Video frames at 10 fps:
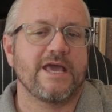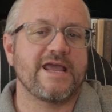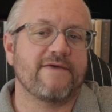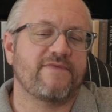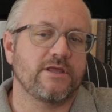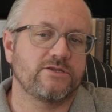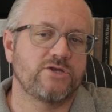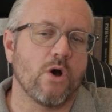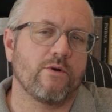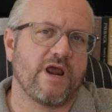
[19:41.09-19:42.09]
yet they
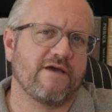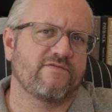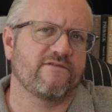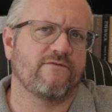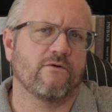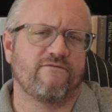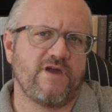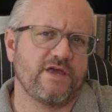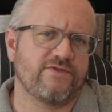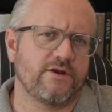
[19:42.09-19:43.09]
don't have the full
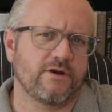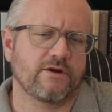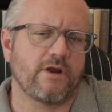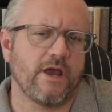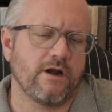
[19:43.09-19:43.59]
faith and